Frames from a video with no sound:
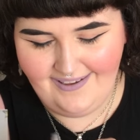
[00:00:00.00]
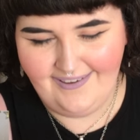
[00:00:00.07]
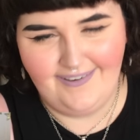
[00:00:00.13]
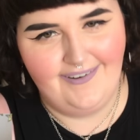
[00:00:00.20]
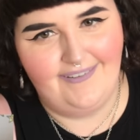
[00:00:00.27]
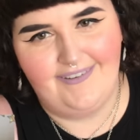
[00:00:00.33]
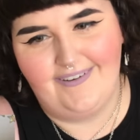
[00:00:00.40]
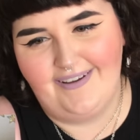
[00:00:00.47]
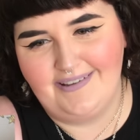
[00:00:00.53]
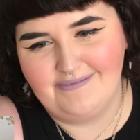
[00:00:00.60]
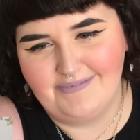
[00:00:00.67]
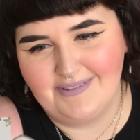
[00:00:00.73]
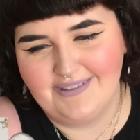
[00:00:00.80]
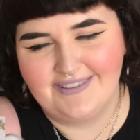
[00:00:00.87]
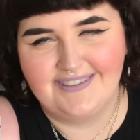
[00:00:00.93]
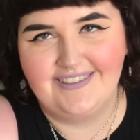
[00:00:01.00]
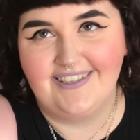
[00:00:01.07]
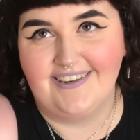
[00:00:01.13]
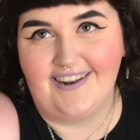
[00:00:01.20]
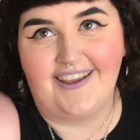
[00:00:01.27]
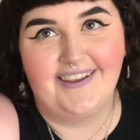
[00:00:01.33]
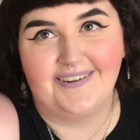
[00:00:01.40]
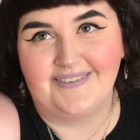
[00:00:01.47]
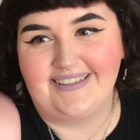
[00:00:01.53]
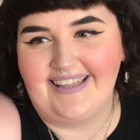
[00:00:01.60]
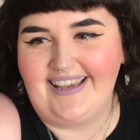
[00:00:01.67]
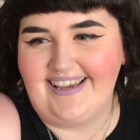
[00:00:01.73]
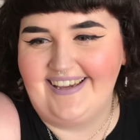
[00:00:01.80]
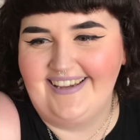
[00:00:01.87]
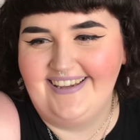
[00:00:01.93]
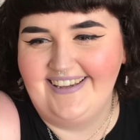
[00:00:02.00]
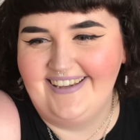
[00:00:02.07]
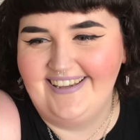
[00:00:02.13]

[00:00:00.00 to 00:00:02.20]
Oh, I'm delighted with that.